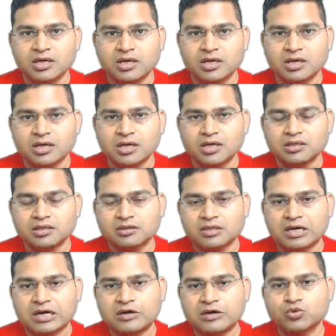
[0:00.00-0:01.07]
uh,
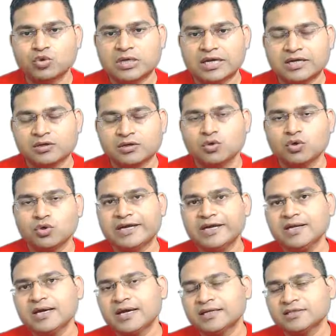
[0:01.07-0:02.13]
how you can go
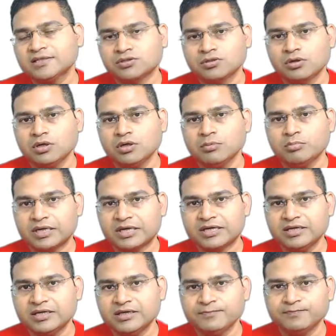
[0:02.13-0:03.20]
ahead and install
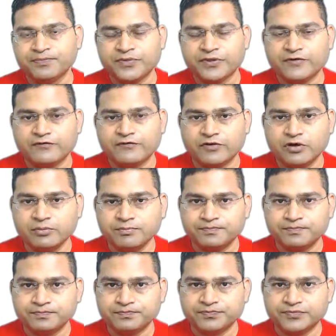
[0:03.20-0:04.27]
plugin from
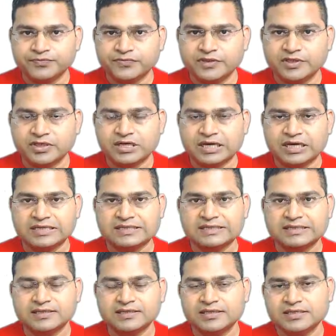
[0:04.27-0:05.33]
the
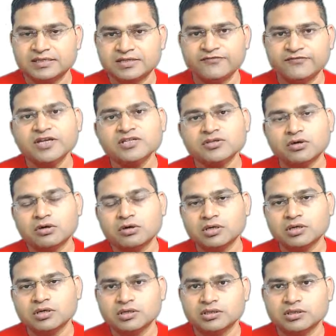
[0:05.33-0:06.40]
Kite interface
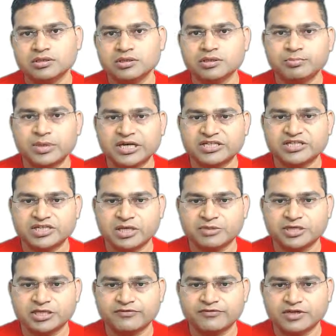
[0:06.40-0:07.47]
or the PyCharm
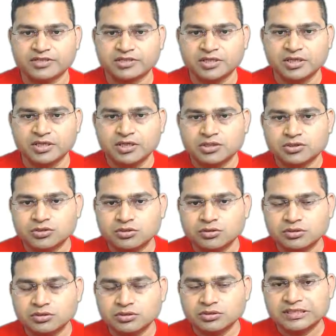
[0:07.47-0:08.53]
interface.
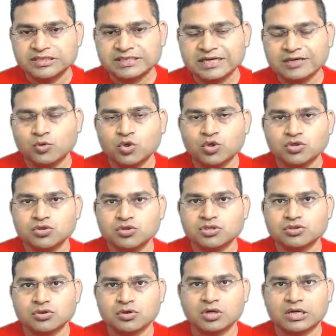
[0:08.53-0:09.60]
So since I want to
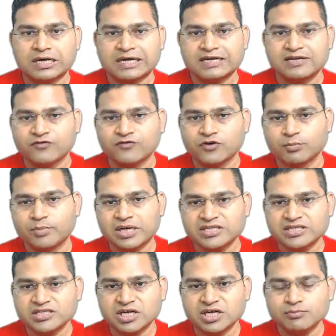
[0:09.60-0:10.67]
install Kite for
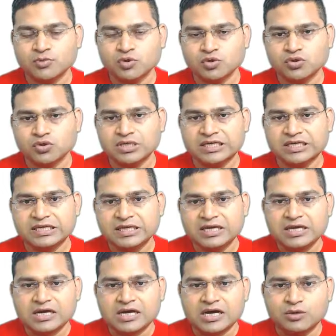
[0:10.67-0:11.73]
PyCharm only,
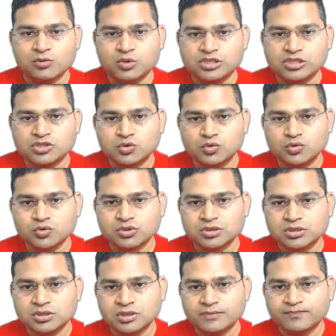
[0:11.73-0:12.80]
I will
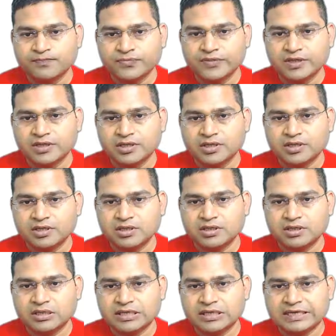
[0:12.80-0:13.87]
choose the
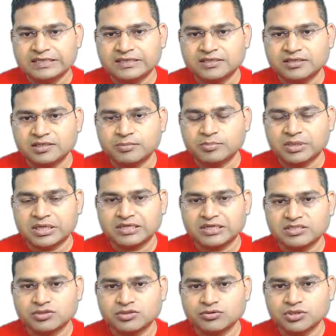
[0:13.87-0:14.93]
editor
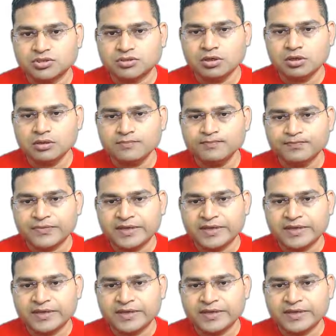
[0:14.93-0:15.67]
plugins to install,